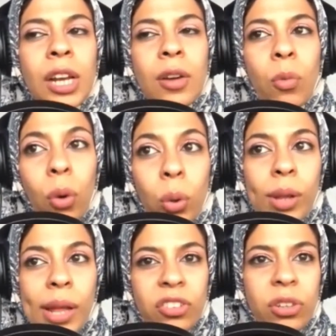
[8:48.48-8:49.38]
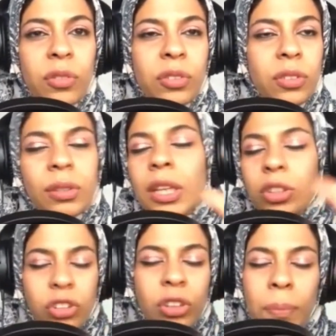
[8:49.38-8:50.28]
wall and surfaces?
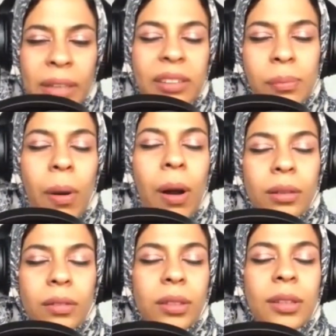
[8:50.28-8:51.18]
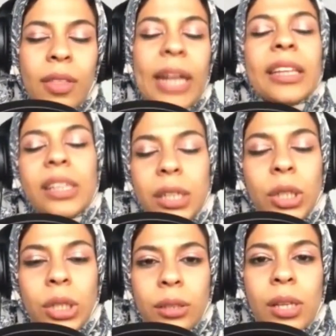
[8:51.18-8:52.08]
Just the basic part, the
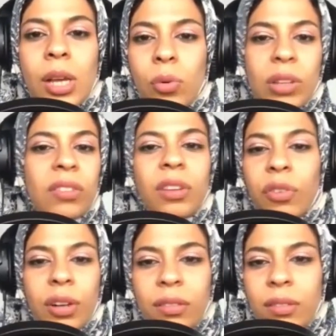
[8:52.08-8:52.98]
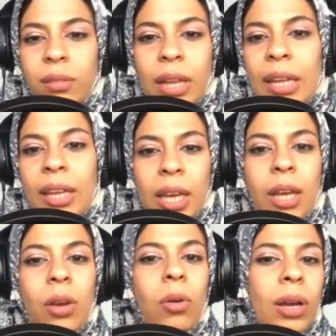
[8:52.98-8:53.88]
adhesion. What's the difference, like
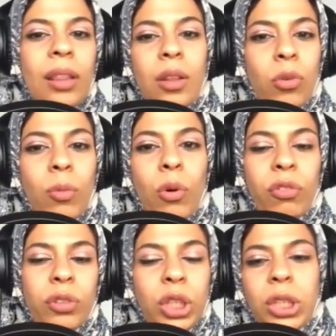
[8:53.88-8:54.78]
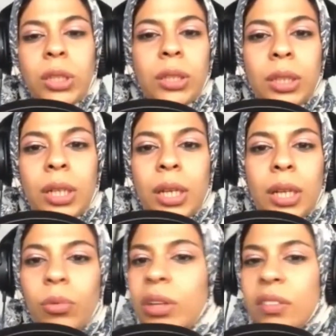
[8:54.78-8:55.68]
gecko and the remora fish here?
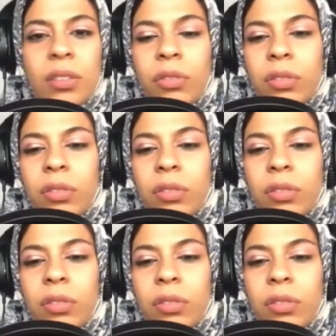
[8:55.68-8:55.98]
What's different